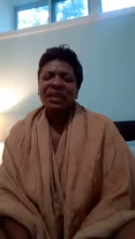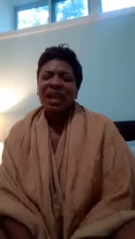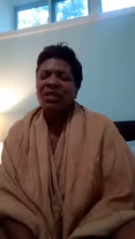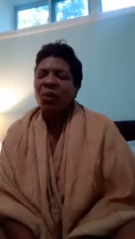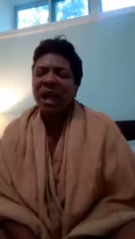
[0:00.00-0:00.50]

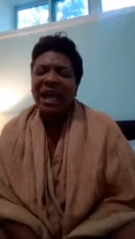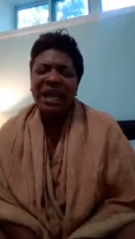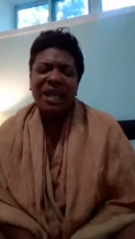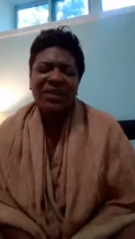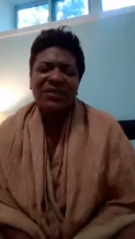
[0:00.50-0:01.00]
and the
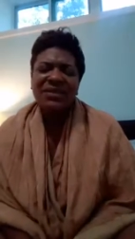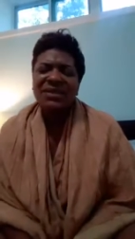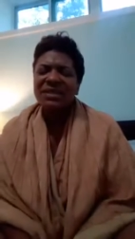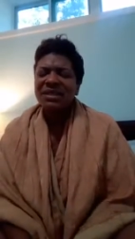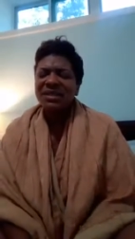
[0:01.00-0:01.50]

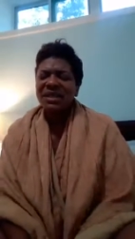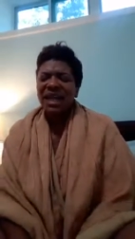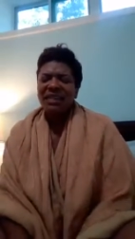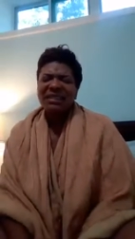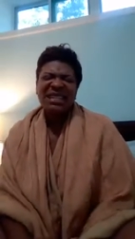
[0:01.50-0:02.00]
waves
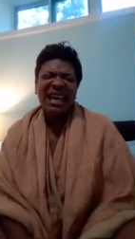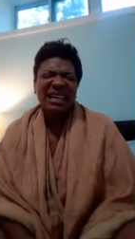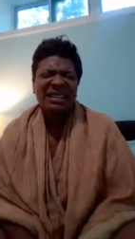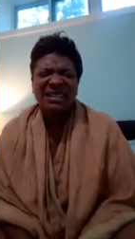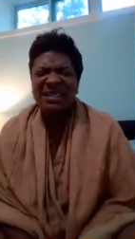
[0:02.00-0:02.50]
and the
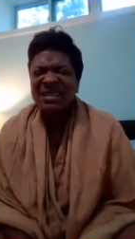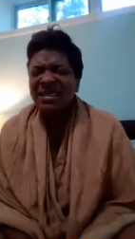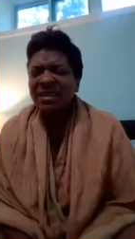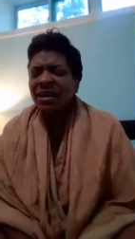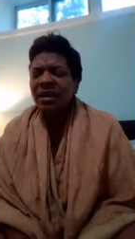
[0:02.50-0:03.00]
test
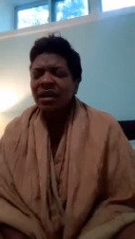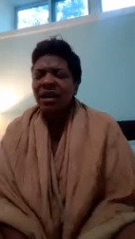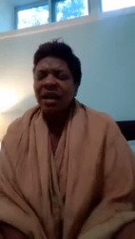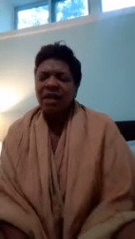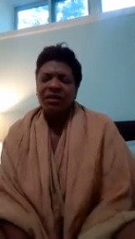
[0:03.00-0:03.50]

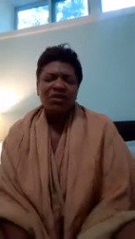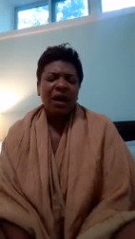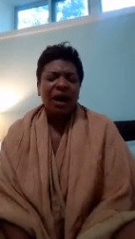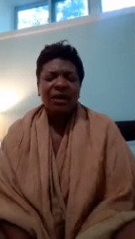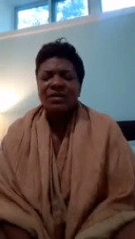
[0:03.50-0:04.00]
and the
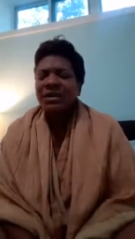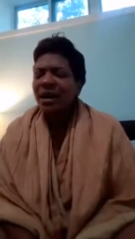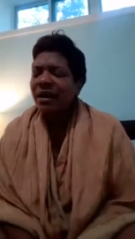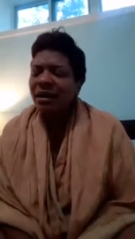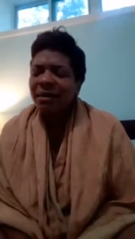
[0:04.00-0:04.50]
trials
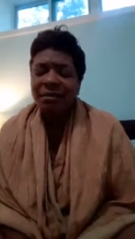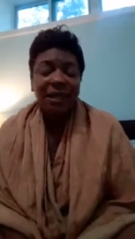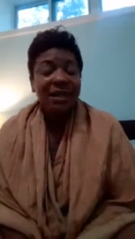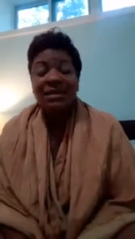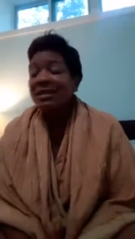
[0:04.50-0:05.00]
come,
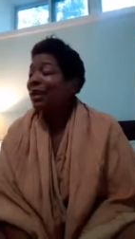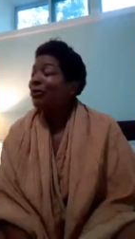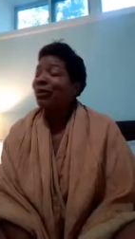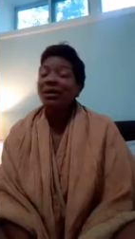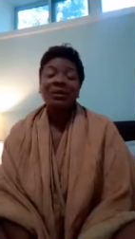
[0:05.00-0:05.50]
because they
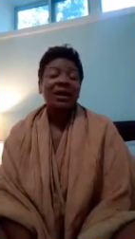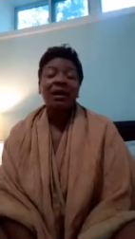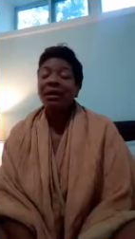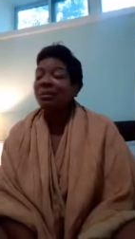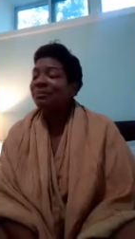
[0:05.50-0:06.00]
will
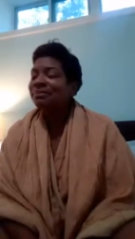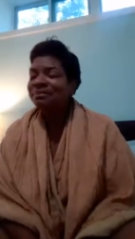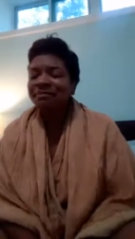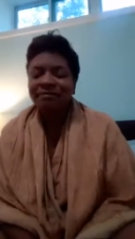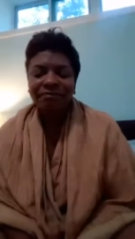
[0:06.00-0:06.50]
come,
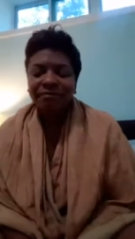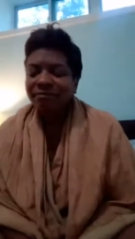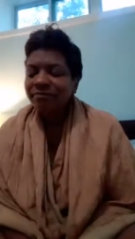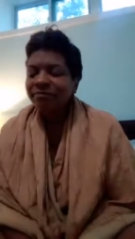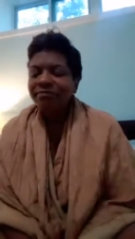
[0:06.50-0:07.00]

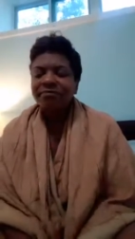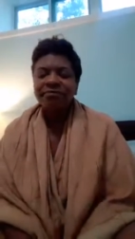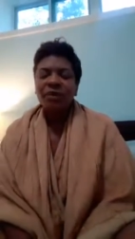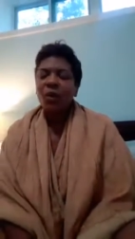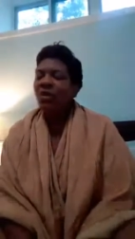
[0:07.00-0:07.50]

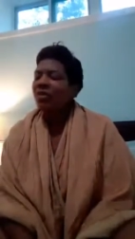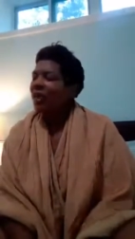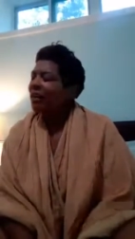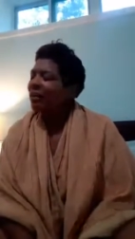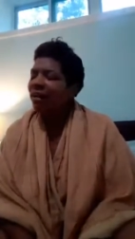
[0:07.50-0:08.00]
when
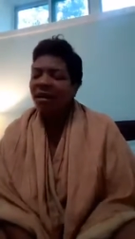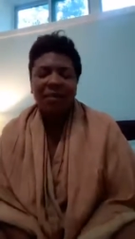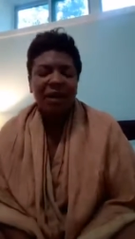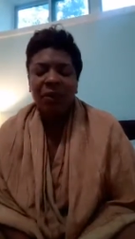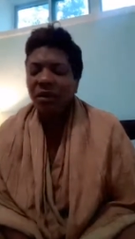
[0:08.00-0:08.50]
they
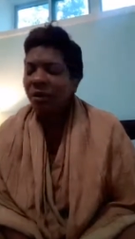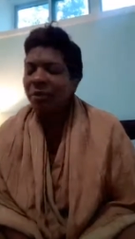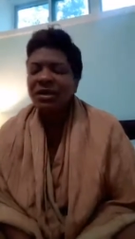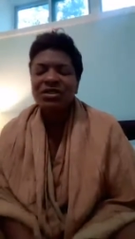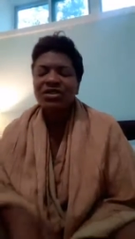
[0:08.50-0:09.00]
come, that we will
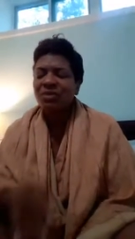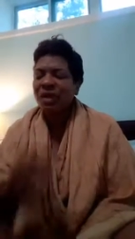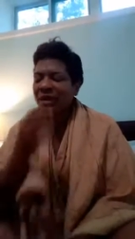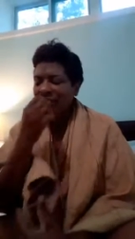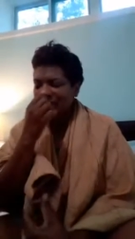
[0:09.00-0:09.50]
be
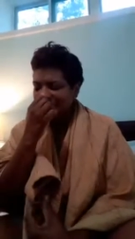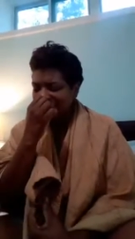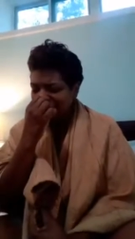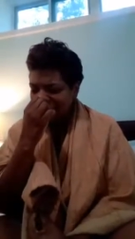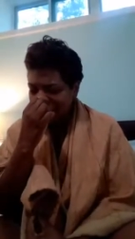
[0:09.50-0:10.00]
strengthened